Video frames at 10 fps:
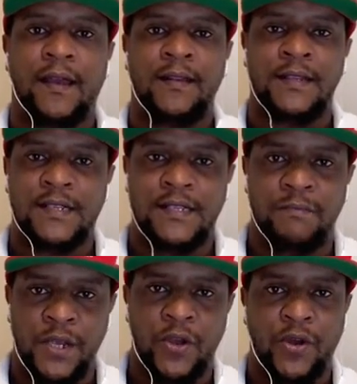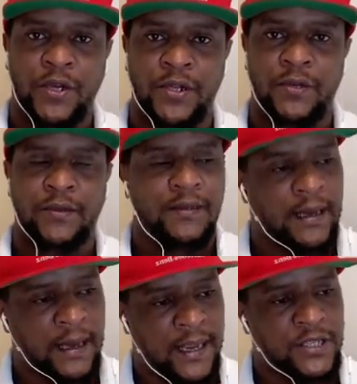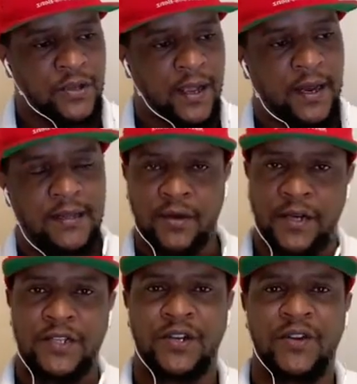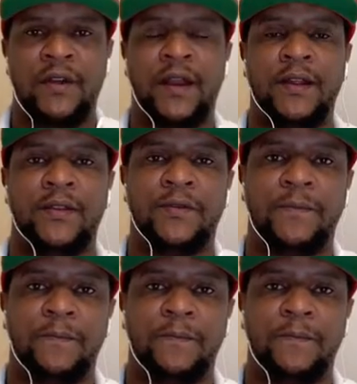this is beyond you. Let your health condition drain you.